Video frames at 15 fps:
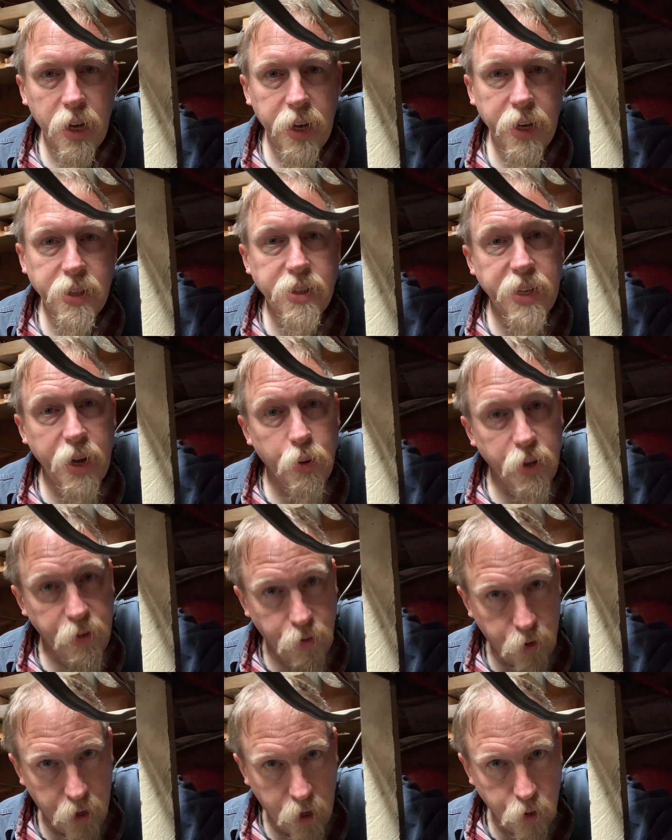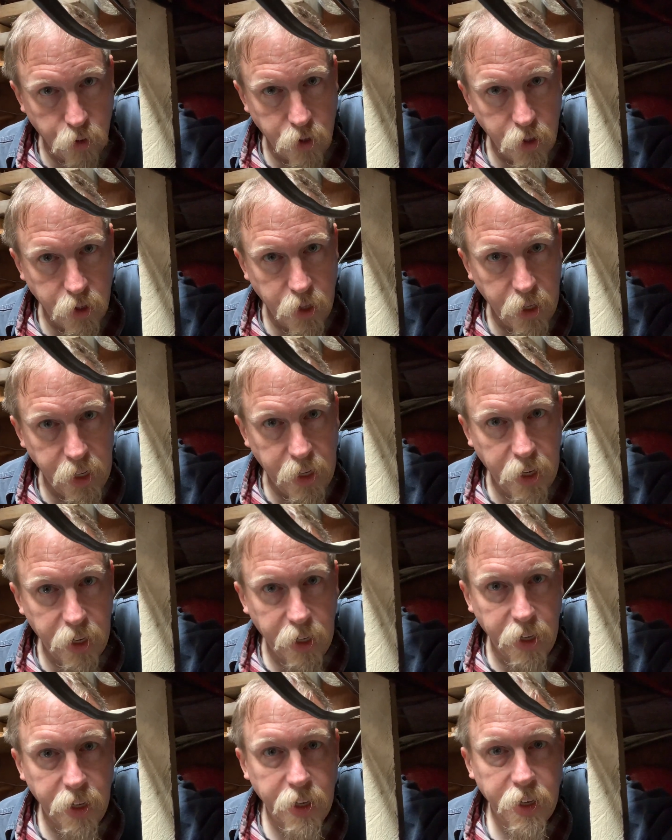It's now a different hose that's
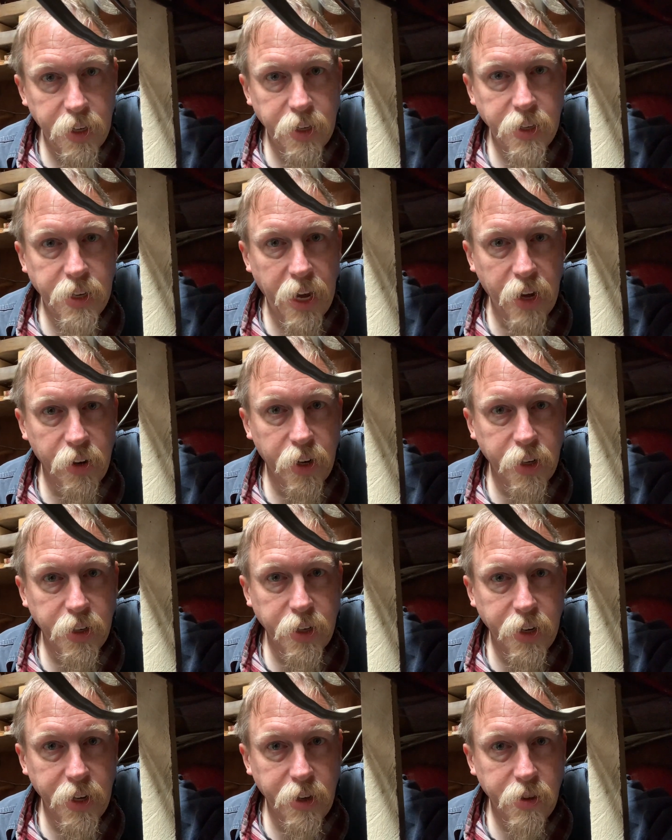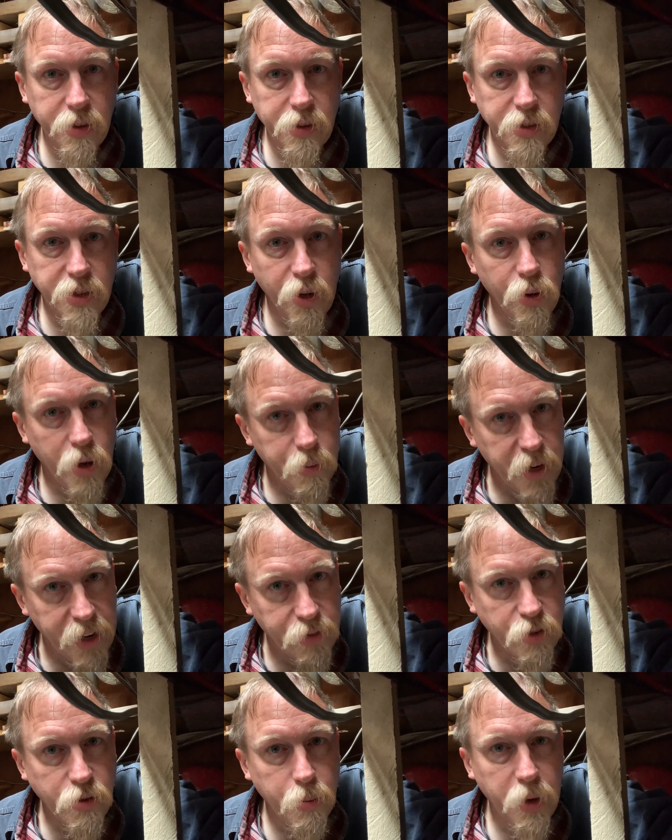leaking down underneath, so I'm going to
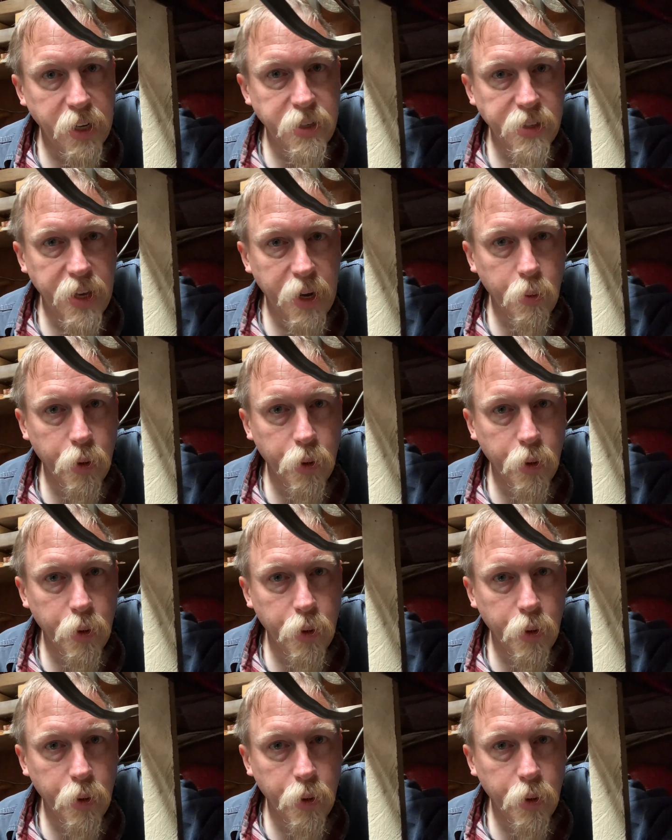have to replace that